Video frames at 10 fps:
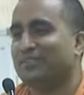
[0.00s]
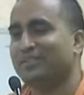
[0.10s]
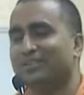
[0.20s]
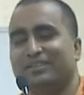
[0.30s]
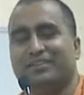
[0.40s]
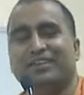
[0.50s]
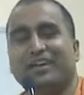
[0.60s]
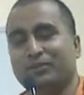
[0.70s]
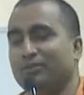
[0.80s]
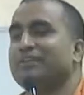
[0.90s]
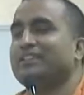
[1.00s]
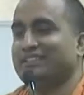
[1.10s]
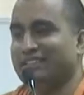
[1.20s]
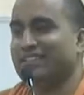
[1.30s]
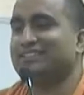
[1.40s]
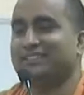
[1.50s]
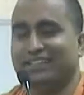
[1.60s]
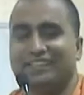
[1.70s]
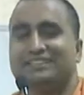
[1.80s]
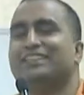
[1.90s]
I don't know whether that is the case
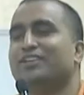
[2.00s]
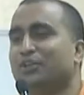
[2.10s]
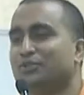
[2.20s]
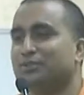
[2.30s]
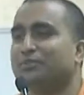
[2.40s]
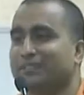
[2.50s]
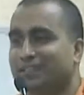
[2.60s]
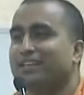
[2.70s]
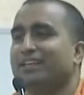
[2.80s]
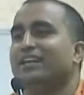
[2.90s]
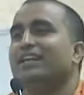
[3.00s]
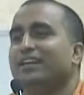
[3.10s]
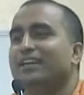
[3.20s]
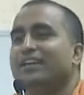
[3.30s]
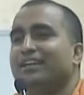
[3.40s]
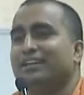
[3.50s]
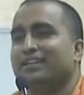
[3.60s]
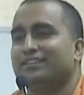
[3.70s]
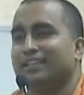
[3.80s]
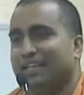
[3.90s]
here also, but that
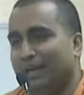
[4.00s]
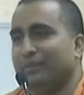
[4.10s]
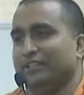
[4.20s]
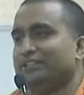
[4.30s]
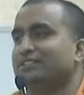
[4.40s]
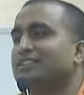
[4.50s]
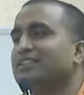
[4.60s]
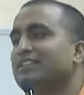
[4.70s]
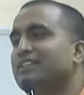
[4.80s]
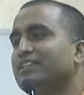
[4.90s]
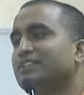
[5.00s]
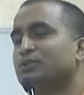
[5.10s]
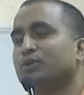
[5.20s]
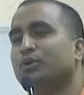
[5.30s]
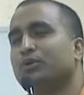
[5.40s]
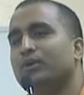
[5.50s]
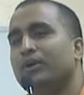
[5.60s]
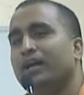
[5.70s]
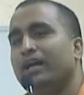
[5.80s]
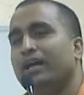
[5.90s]
happens. So
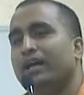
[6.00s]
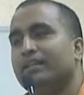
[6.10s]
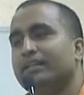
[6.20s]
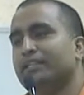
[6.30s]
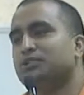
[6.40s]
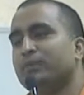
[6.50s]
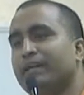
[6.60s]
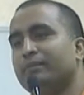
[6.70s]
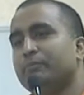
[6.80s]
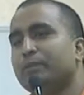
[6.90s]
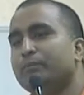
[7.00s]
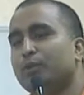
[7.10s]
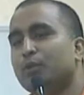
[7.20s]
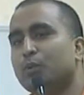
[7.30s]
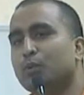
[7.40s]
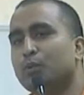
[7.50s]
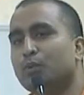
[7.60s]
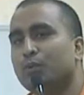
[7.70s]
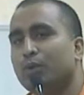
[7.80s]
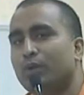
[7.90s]
that is why people who
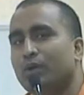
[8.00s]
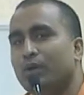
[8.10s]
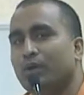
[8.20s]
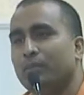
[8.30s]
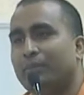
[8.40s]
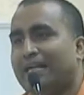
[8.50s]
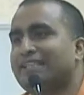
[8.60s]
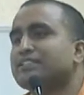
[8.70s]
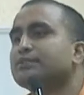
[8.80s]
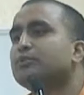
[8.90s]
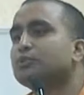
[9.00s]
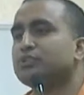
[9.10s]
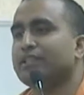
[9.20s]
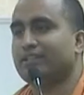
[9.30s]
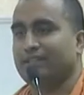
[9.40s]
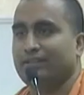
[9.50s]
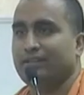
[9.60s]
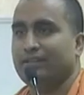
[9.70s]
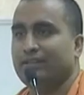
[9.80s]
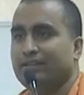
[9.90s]
practice music,
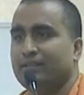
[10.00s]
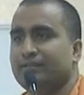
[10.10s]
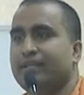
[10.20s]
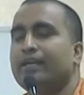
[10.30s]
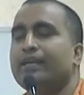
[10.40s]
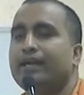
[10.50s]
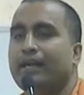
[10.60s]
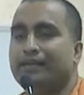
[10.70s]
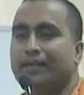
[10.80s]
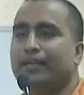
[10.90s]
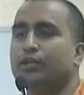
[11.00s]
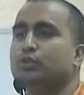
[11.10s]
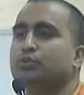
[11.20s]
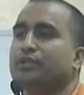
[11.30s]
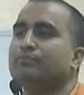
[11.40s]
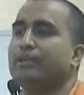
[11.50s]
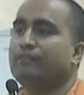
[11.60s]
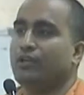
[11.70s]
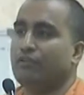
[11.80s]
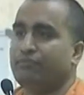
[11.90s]
they attain to some level of
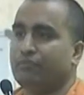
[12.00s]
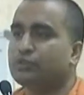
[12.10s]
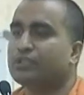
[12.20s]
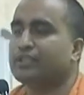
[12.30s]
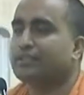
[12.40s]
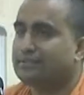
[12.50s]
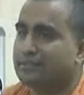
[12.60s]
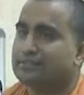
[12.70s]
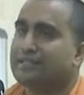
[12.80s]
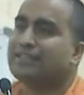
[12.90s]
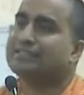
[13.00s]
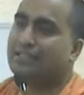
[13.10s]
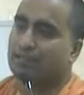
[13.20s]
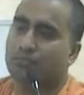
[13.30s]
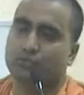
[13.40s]
music, in the sense classical music.